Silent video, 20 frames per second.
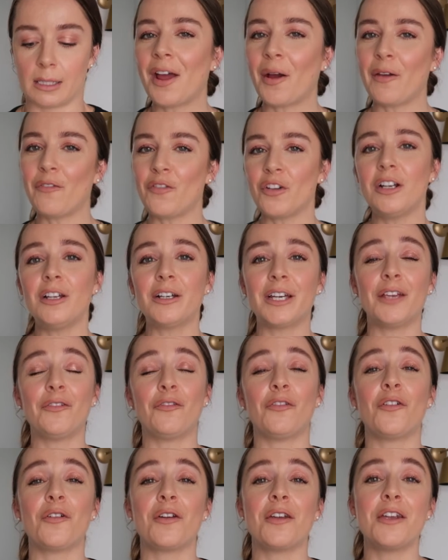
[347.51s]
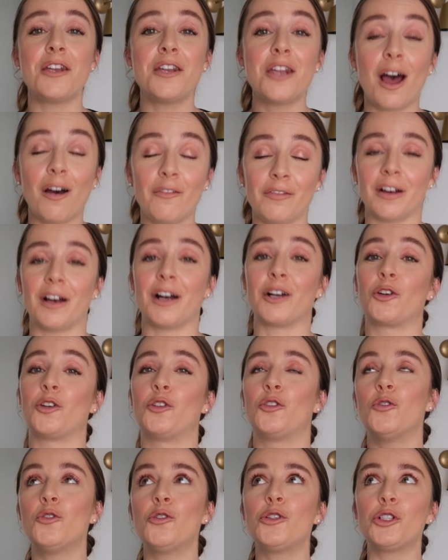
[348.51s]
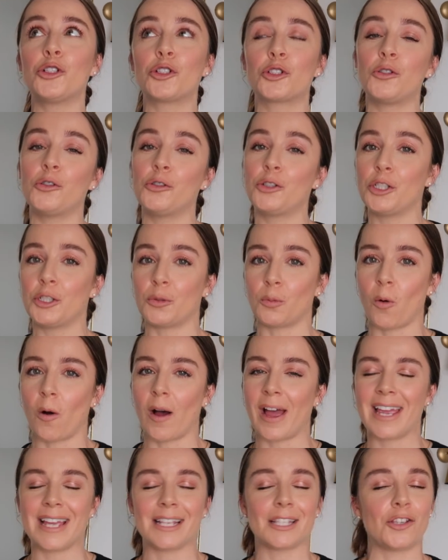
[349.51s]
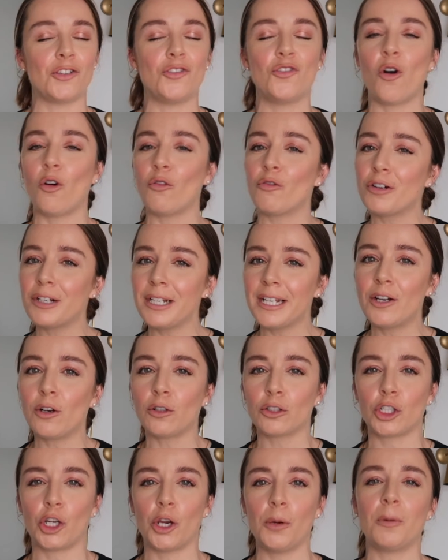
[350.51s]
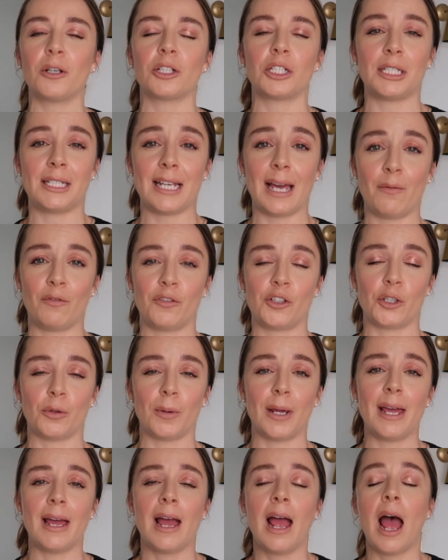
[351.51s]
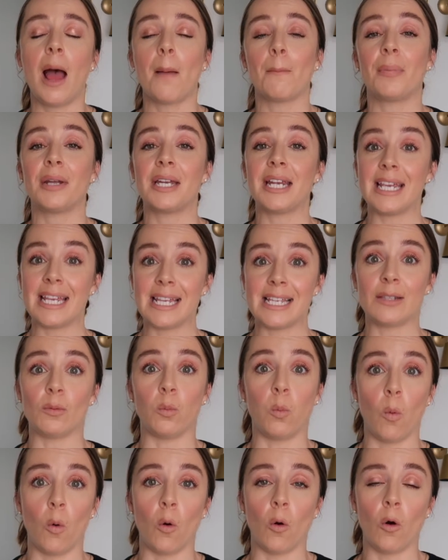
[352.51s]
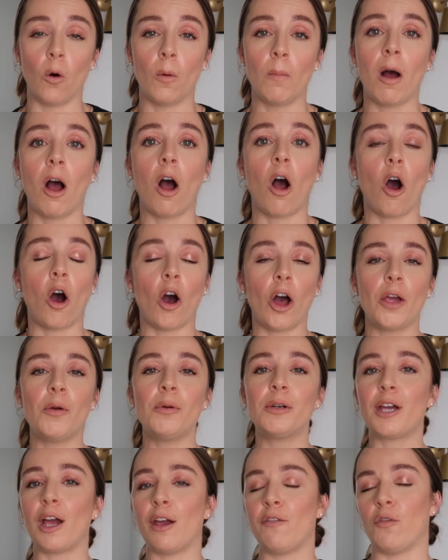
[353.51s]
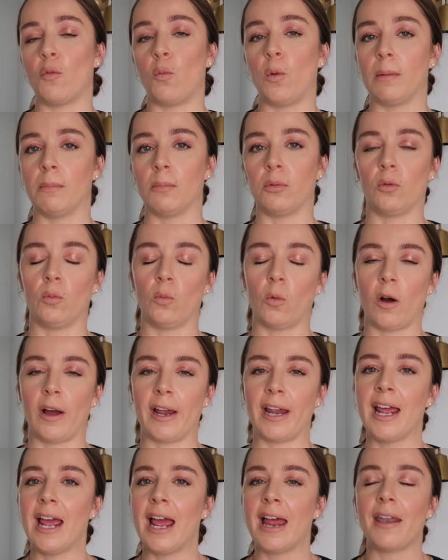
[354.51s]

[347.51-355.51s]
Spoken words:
Now, if you're looking for another gorgeous white, it's not really got too much depth to it, but it is warm, I would go for Wimborne White.